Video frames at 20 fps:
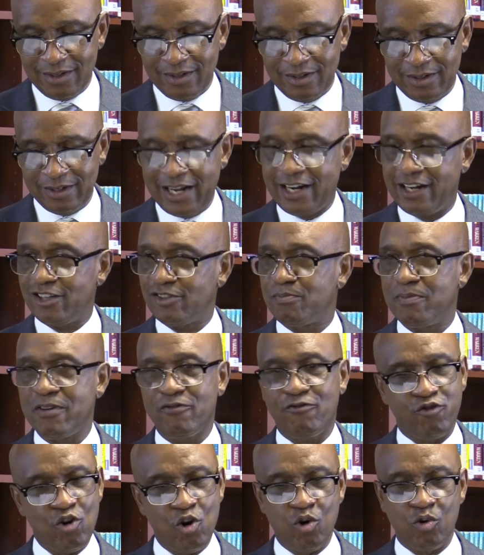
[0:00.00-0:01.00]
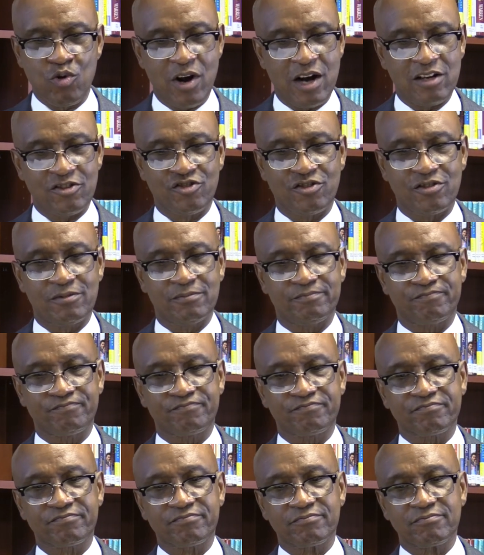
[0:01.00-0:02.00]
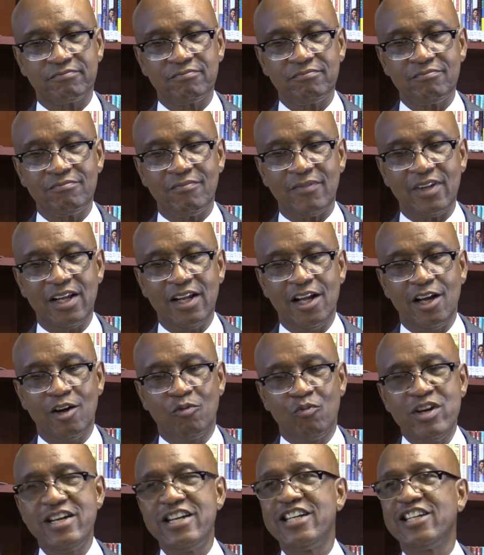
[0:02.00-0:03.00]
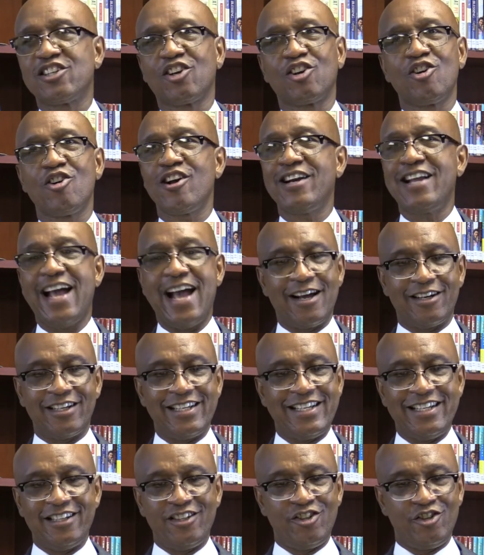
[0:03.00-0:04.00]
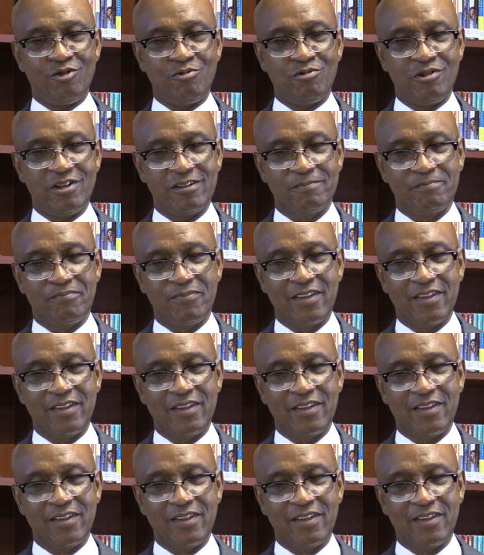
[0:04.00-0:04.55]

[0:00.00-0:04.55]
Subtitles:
that is before us. We need to learn how to endure.